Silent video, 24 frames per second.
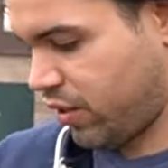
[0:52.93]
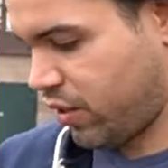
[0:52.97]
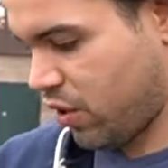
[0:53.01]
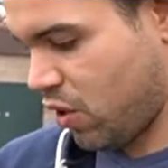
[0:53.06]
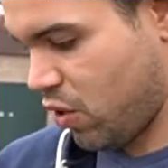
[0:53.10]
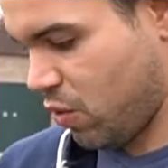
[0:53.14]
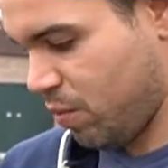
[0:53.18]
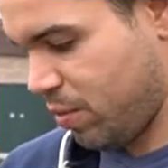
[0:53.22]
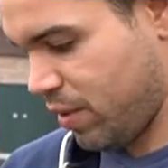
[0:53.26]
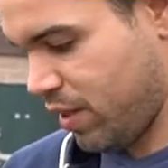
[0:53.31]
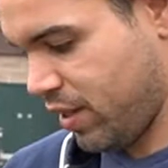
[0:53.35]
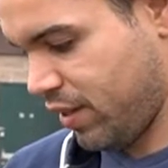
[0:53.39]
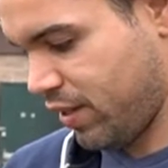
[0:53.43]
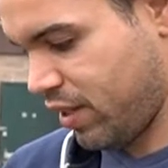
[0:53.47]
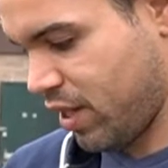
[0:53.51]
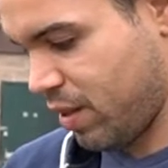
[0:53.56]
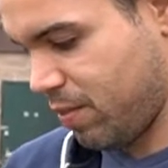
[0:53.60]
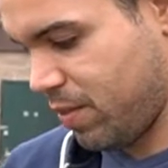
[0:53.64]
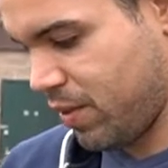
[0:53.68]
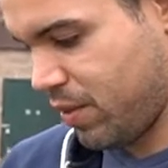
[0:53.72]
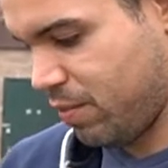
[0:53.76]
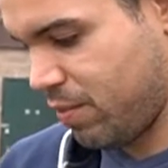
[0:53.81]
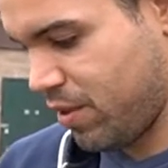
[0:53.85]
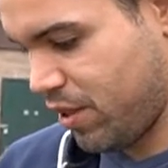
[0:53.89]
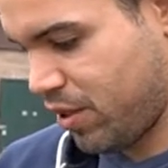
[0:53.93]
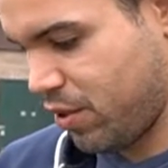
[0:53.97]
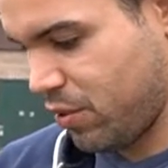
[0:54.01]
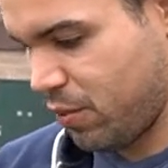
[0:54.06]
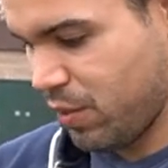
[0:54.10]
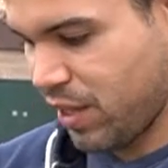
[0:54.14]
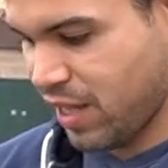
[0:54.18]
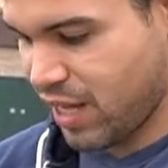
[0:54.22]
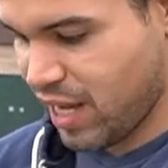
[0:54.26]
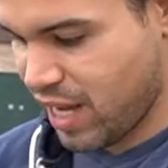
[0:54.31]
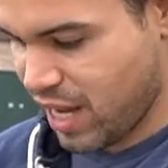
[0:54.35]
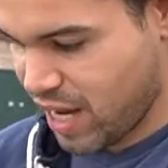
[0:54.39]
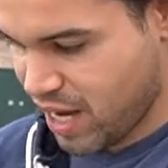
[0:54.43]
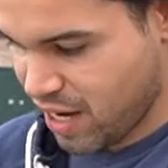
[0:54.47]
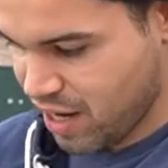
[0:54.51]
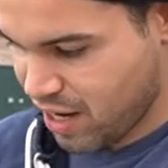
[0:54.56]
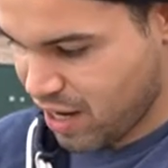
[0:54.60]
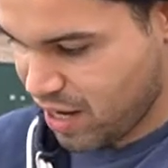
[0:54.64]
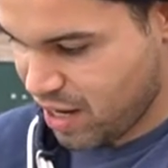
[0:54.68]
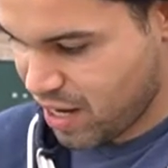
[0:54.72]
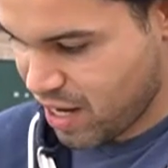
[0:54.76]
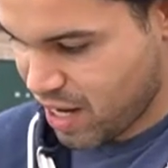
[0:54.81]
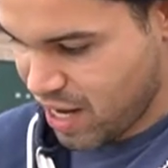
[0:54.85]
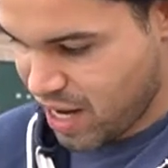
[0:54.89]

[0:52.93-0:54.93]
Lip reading: Let's open this up as much as we can.